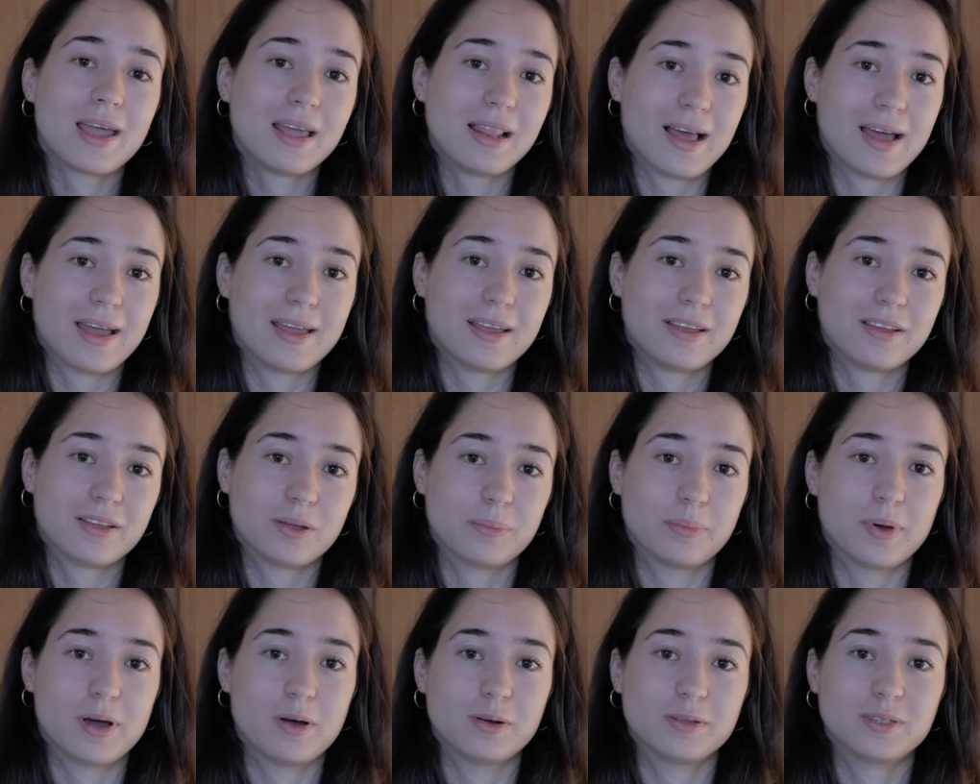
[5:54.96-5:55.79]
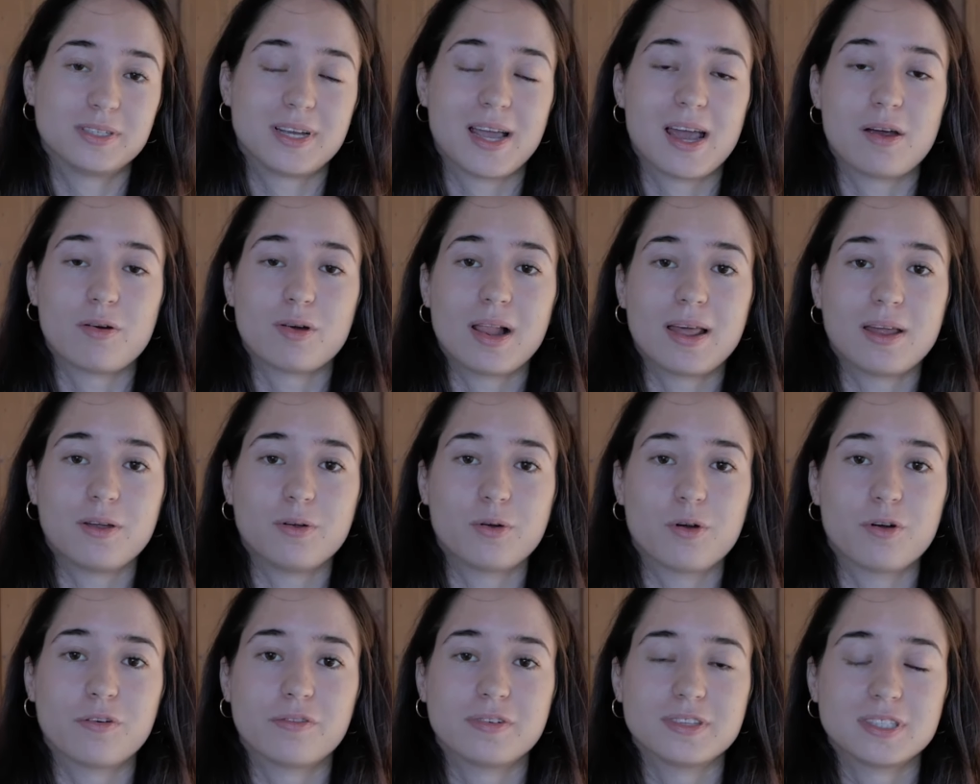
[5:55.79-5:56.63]
like about Caroline
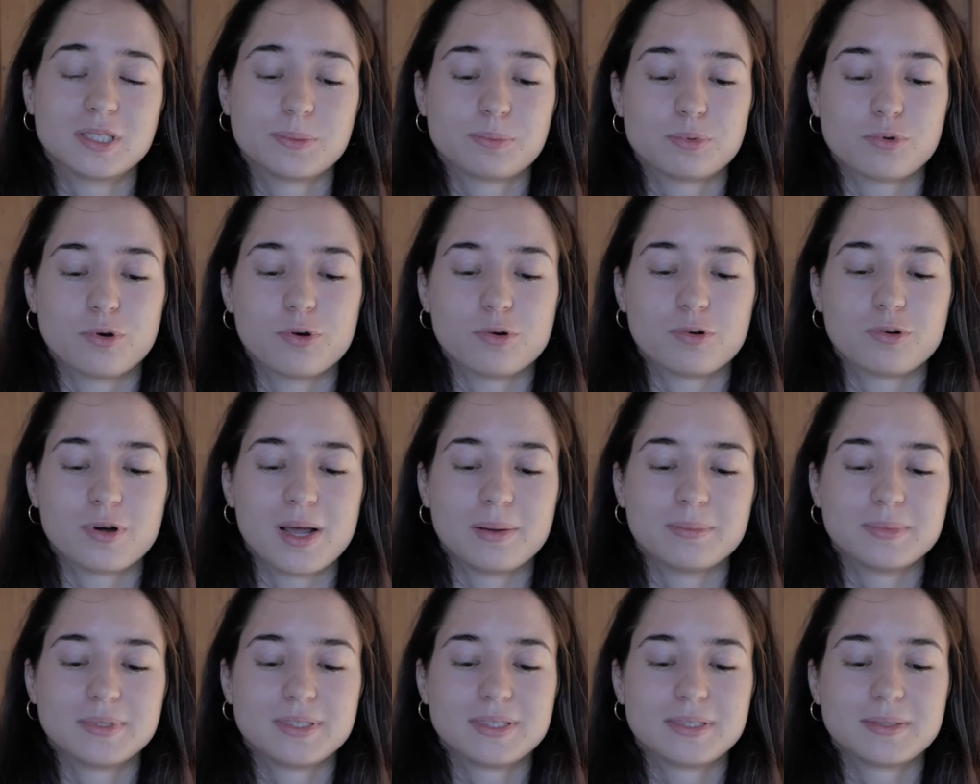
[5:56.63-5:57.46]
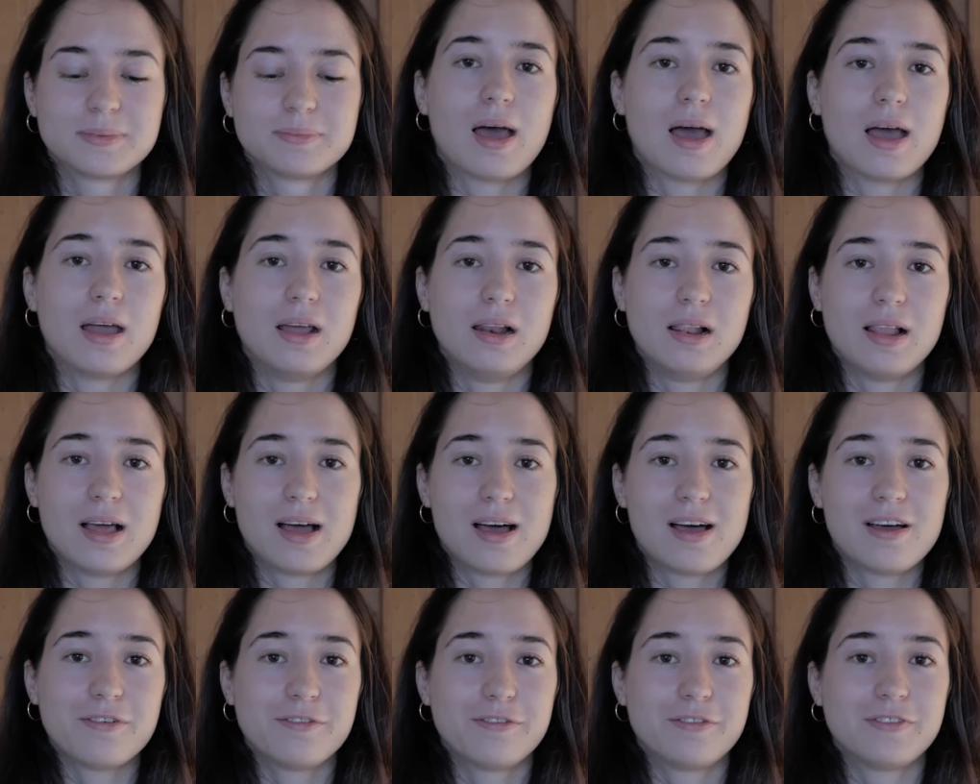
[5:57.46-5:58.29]
Girvan's programs. I
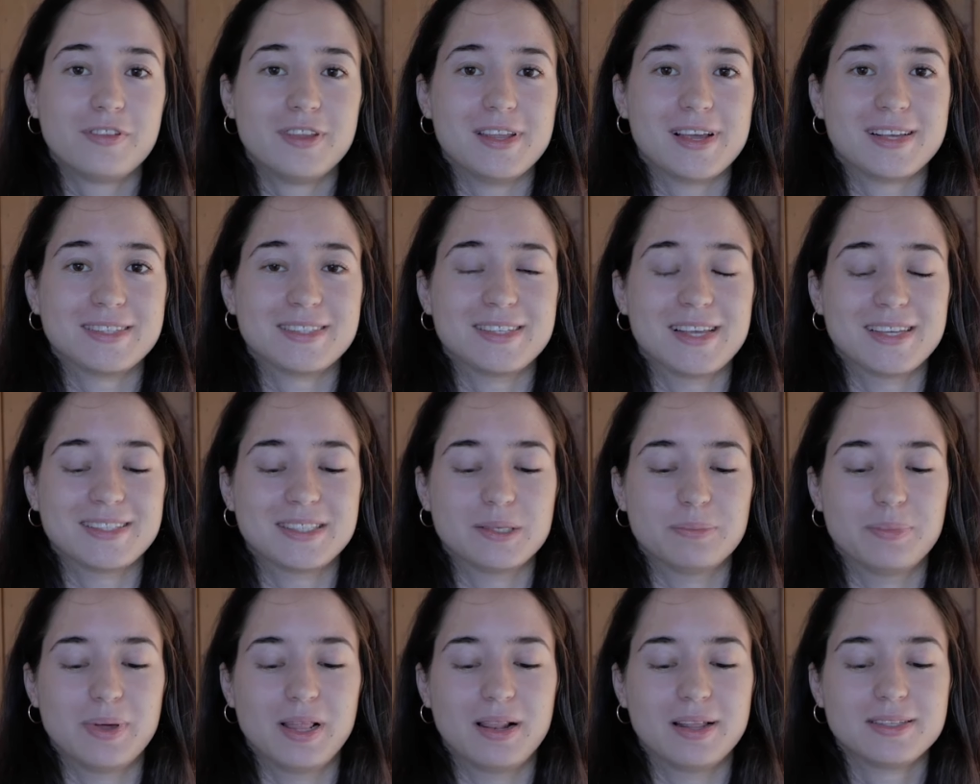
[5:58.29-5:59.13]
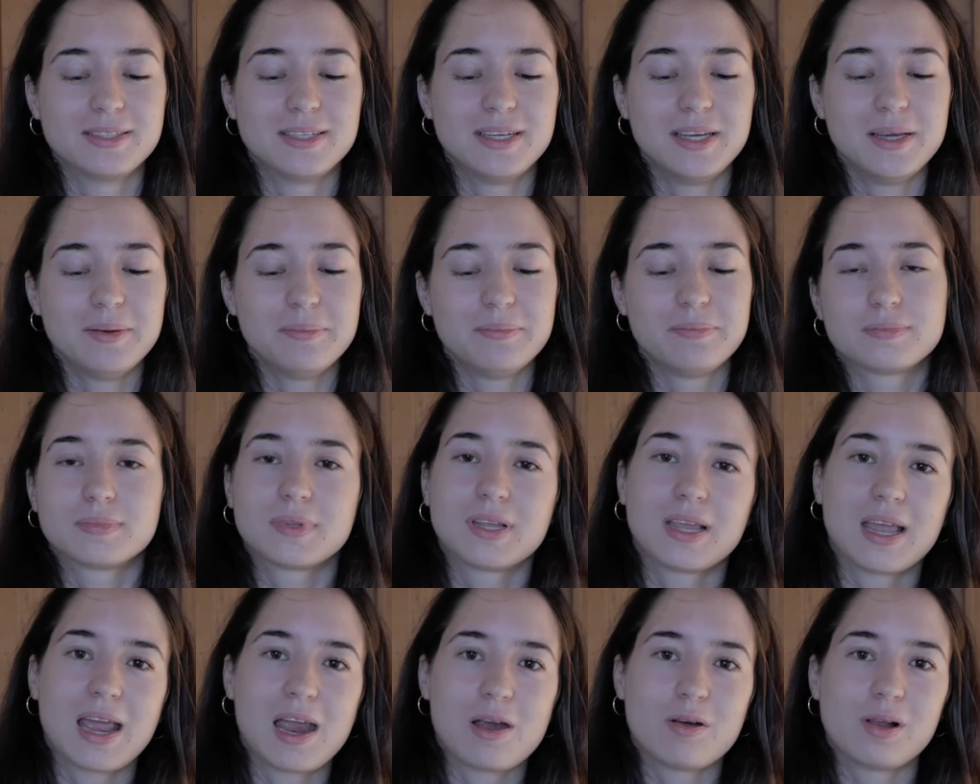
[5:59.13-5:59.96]
love the accessibility.
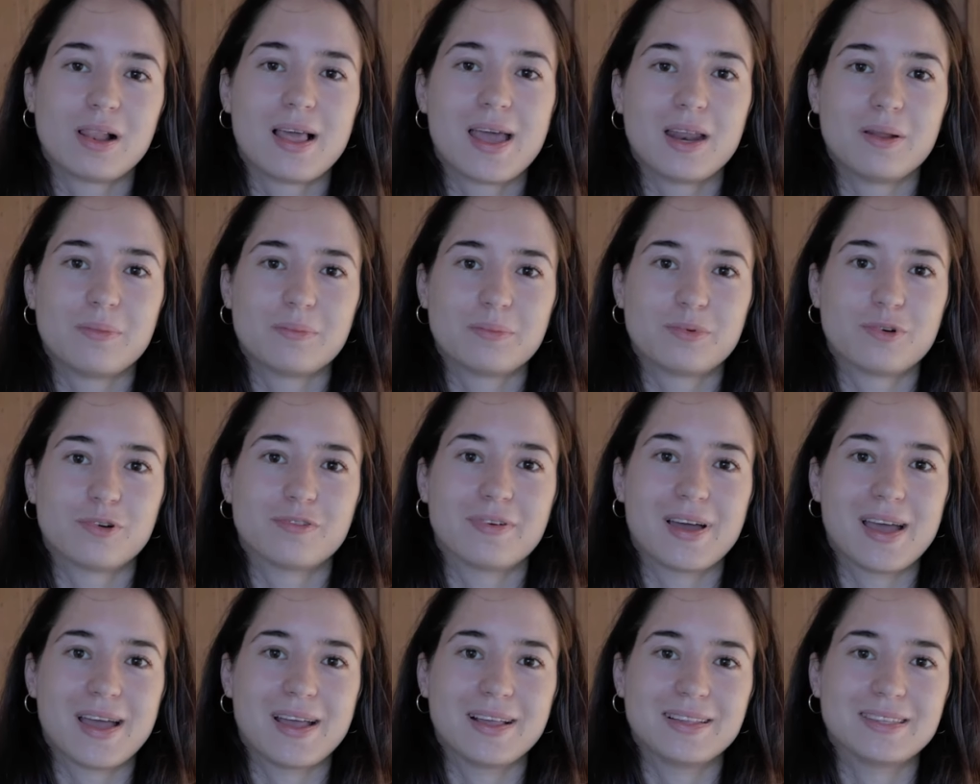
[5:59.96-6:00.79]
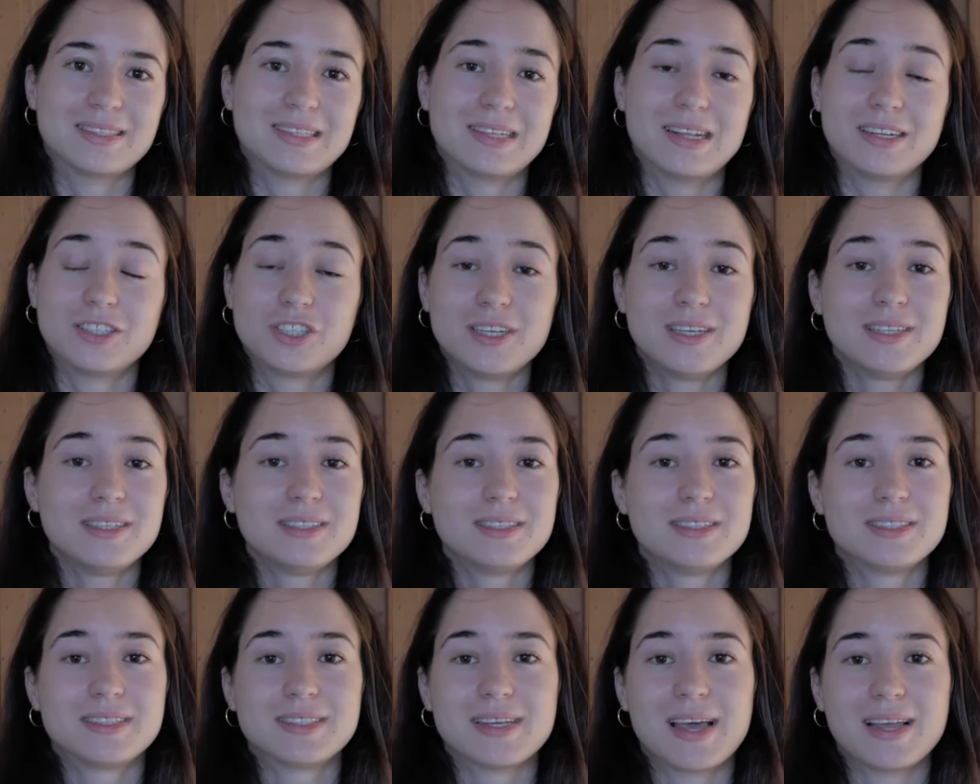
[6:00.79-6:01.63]
Caroline provides legit,
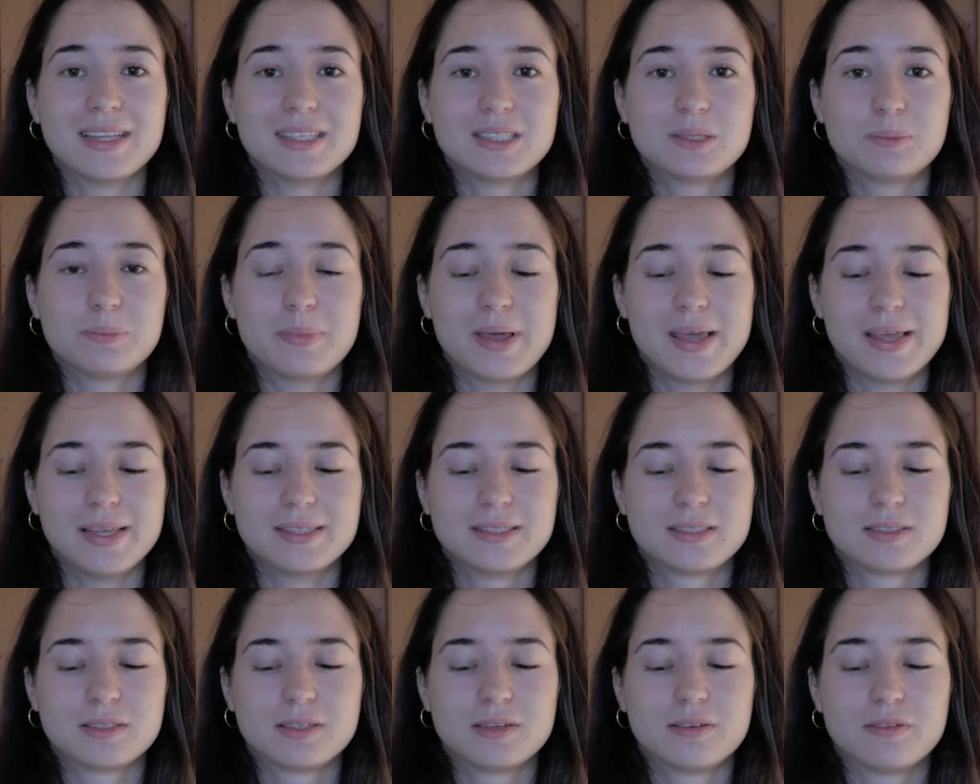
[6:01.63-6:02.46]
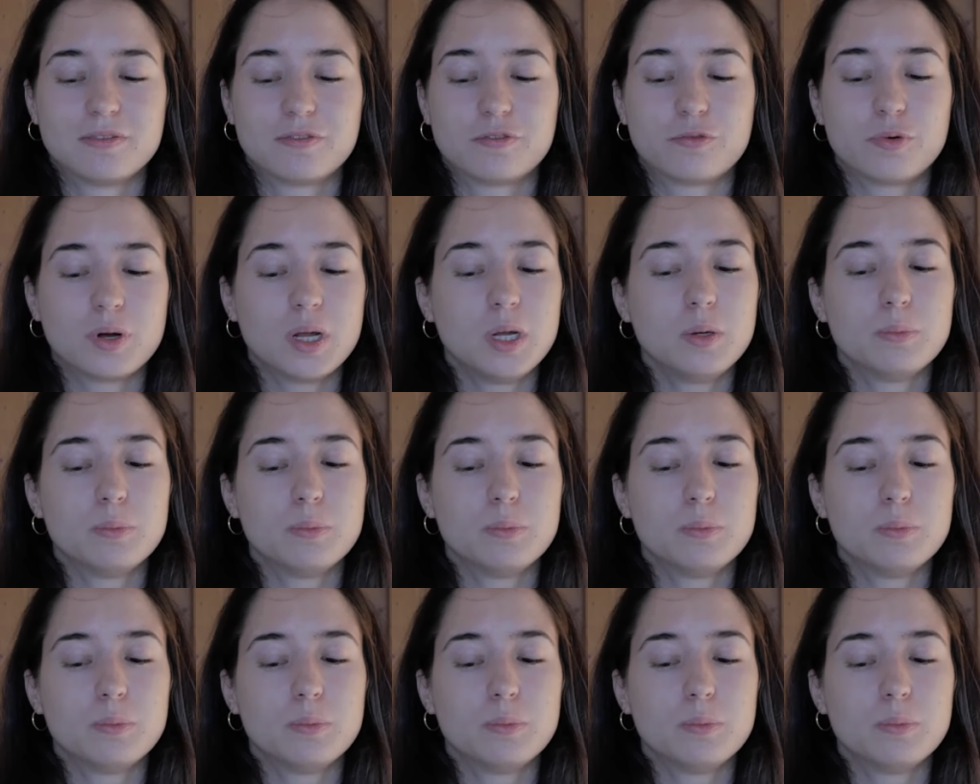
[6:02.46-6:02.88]
science-based, free